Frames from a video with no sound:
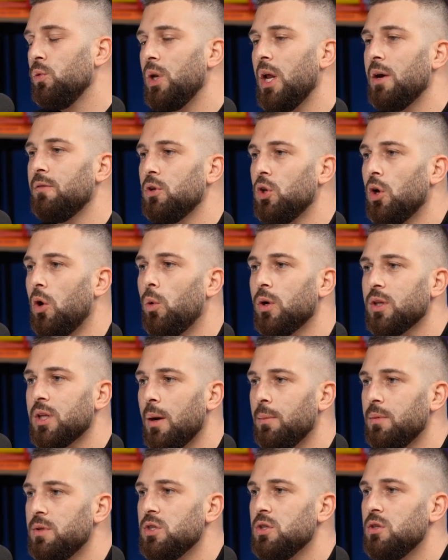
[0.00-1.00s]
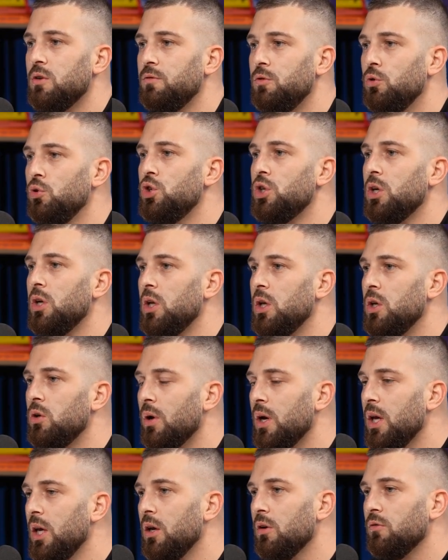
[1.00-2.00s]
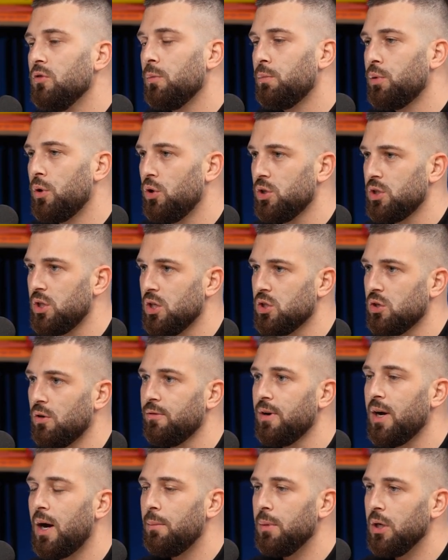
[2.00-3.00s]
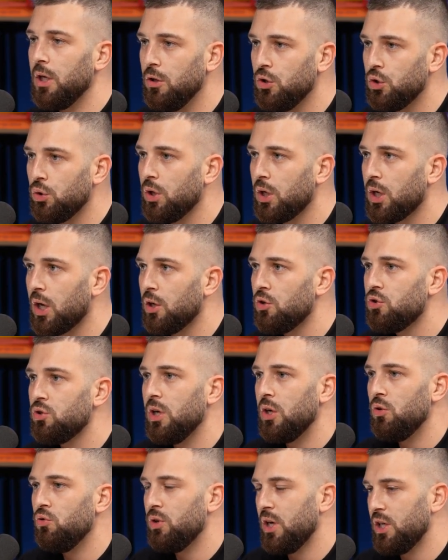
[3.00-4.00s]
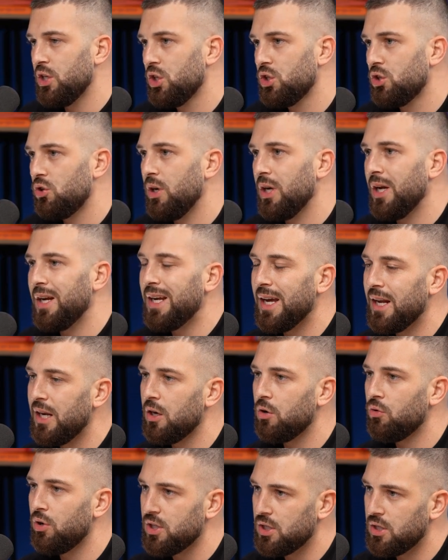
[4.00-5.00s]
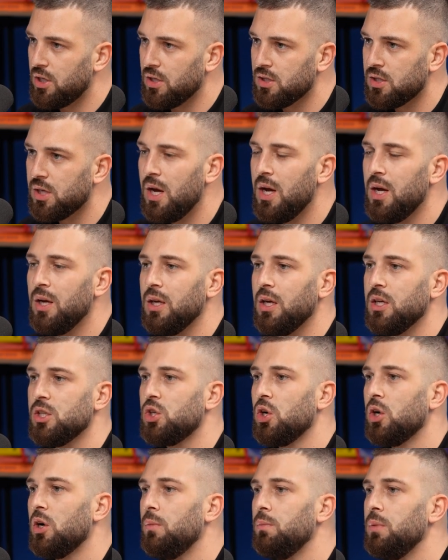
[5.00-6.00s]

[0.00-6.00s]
will never know what happens in the future in the UAE, if the process of coming into the country and registering and getting a residence is going to